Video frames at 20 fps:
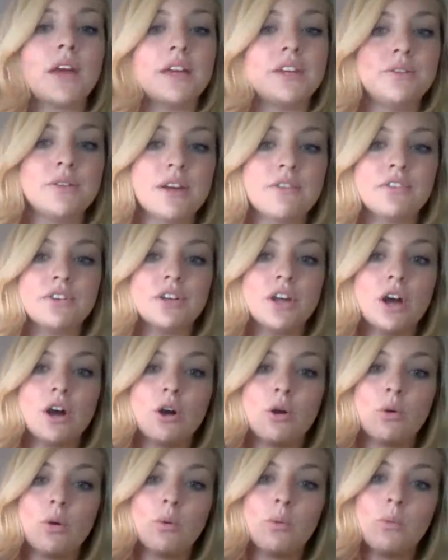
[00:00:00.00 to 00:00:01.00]
You never
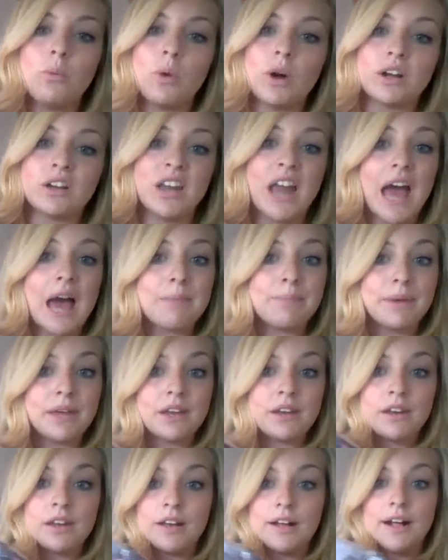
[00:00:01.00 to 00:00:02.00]
know what could
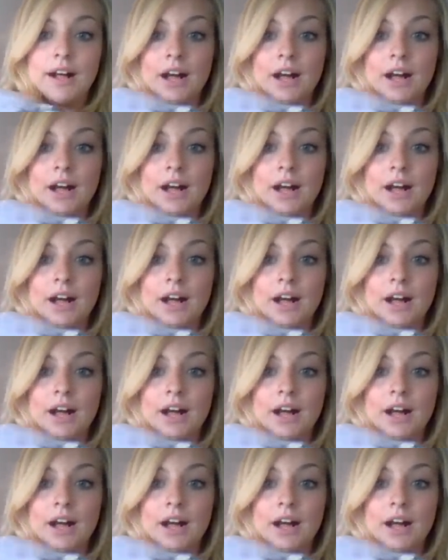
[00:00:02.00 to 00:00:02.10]
happen.